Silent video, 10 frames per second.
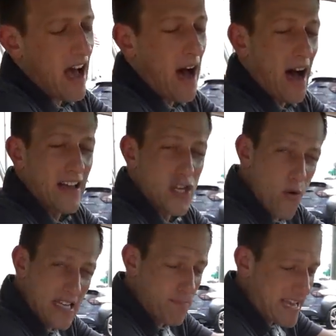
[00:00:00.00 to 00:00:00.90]
Uh,
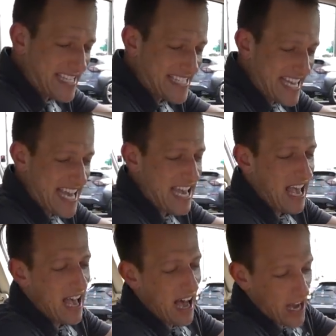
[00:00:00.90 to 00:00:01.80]
USB-C,
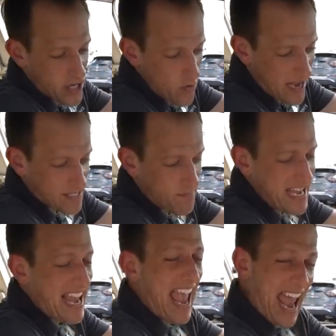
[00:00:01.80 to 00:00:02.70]
a
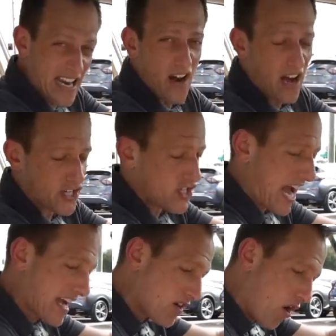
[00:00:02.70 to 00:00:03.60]
USB and an aux
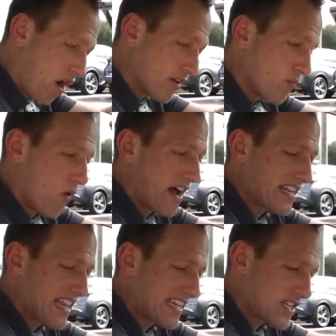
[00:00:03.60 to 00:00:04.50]
jack all in one.
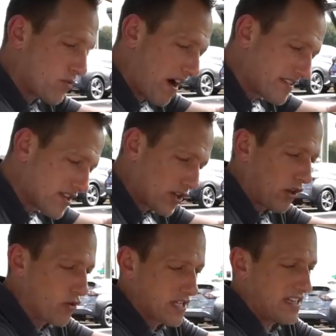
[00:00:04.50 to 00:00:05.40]
And then guess what? You
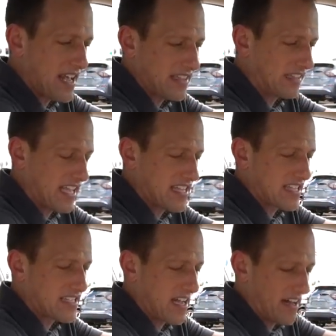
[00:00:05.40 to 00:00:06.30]
close it and the lid
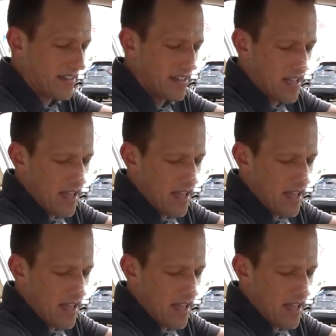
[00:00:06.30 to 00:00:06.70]
is done.